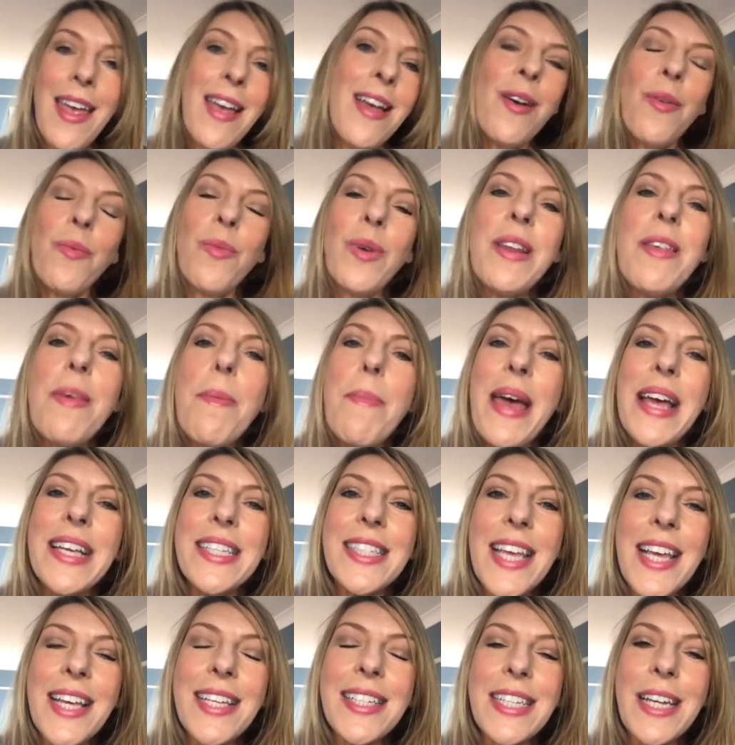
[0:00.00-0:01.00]
One of the best
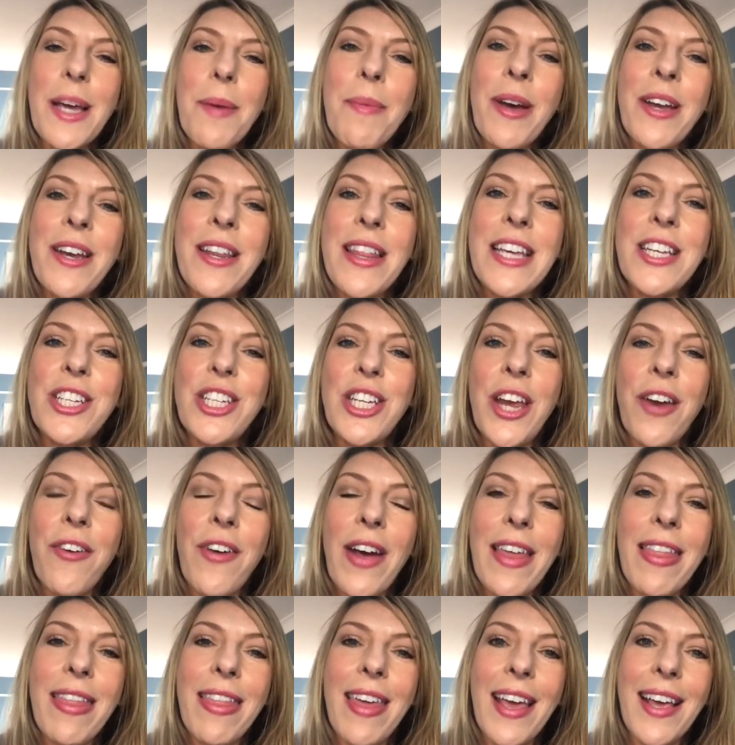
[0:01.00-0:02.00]
things to come out of this year,
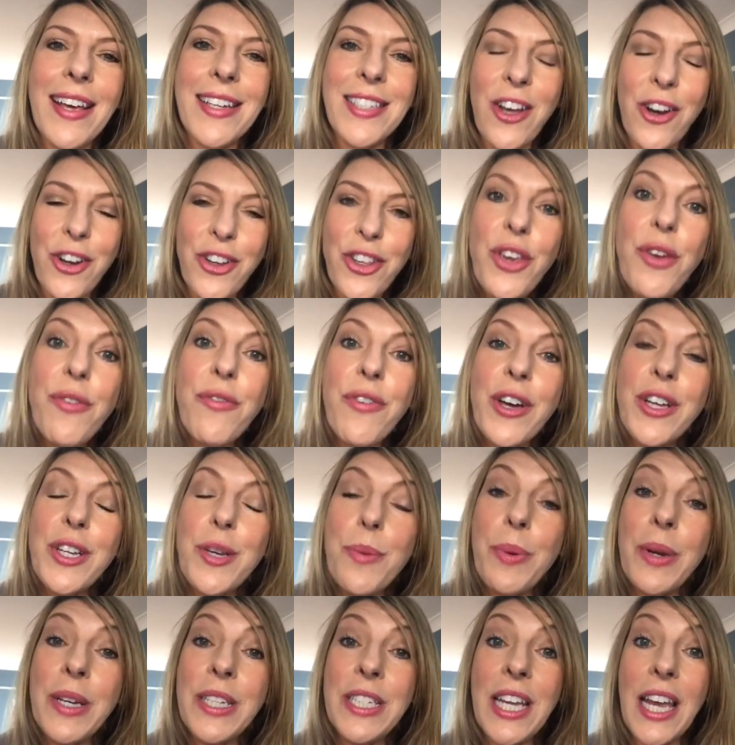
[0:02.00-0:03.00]
I think, is our newfound
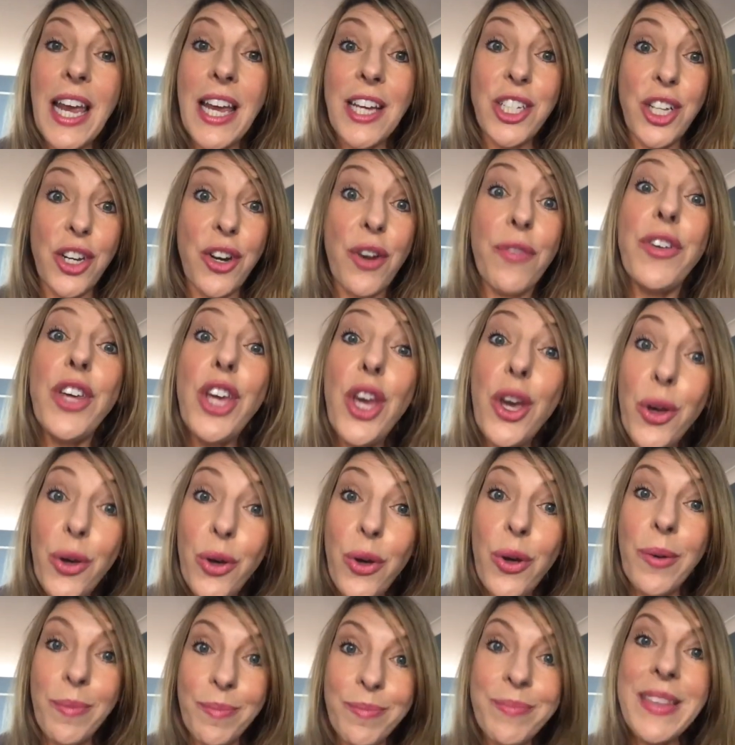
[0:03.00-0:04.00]
appreciation of you,
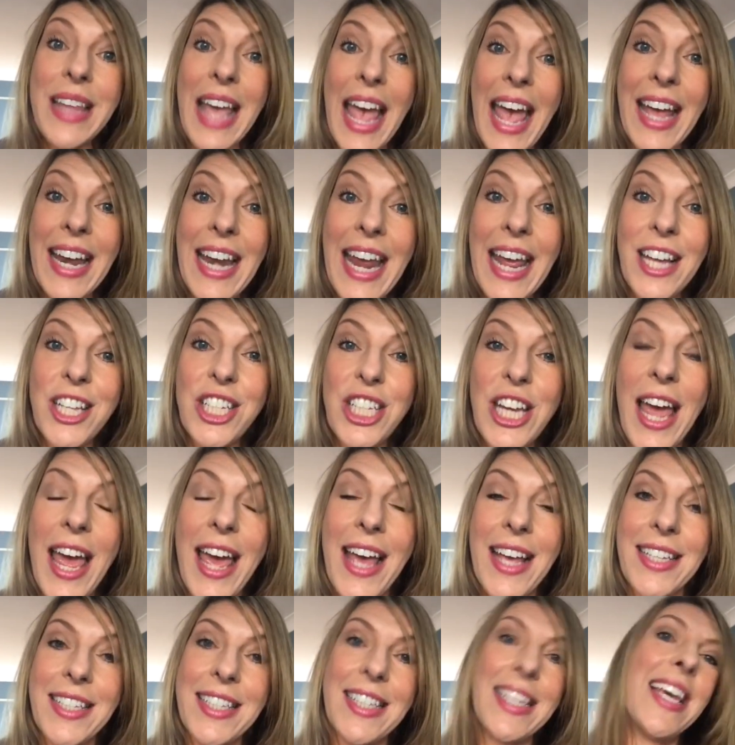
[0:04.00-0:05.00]
the
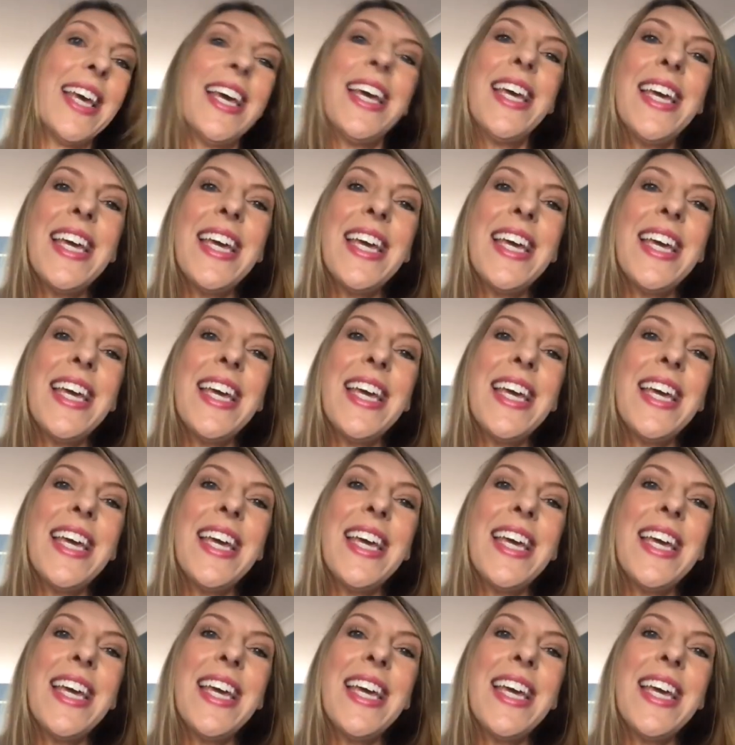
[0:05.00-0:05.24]
NHS.